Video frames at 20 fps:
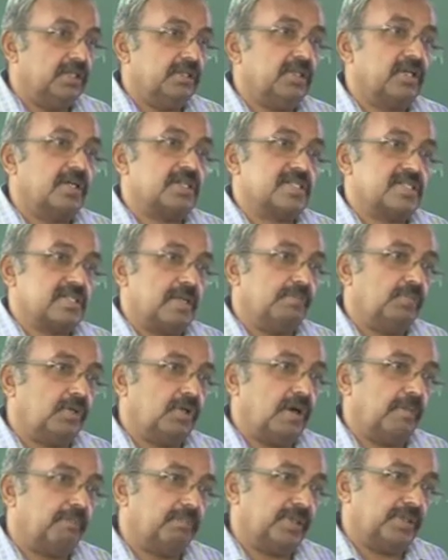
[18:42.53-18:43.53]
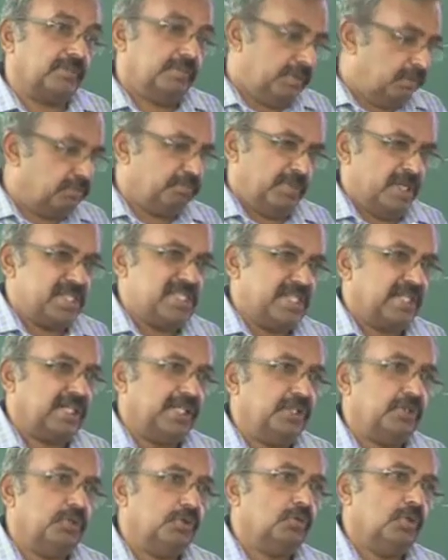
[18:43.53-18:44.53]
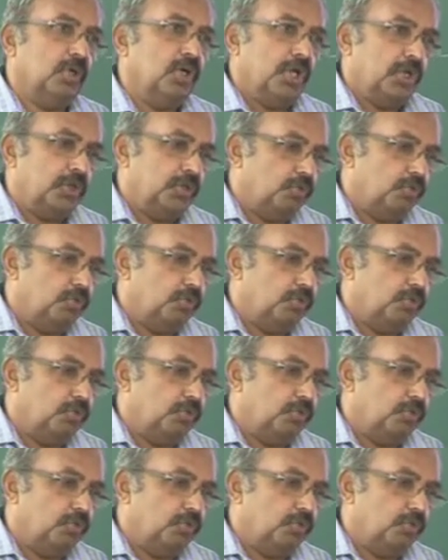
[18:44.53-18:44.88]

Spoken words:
There are some complex, basically